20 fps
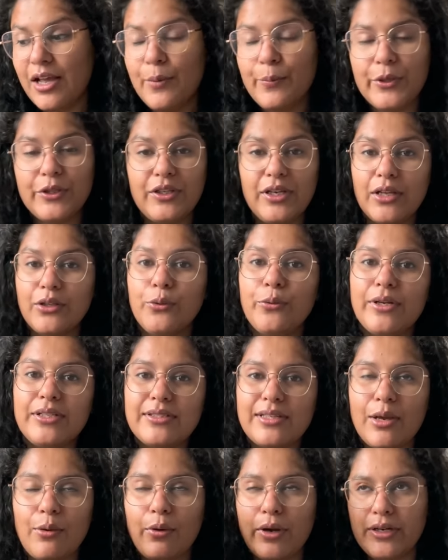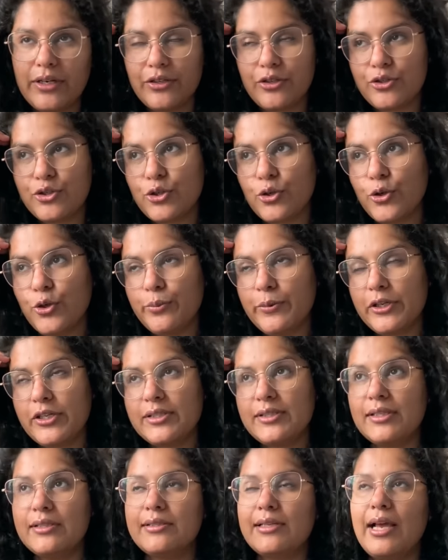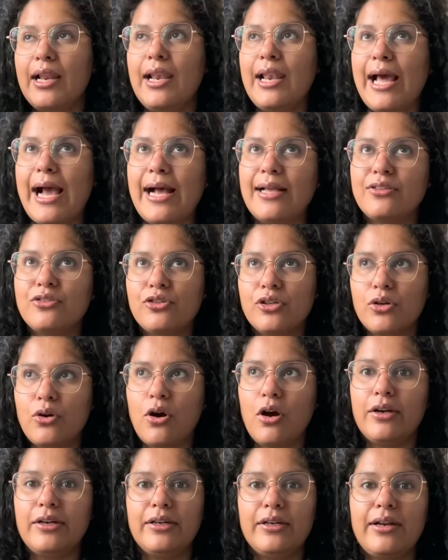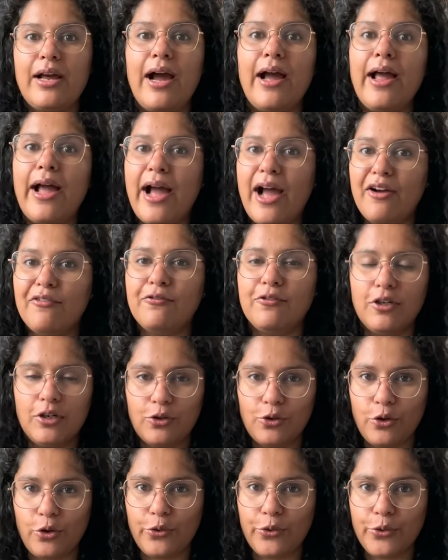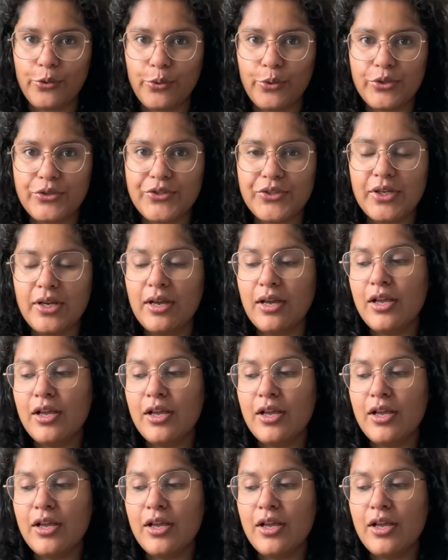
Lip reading: but the other ones I wanted to show you because since I last recorded, I have worked on those,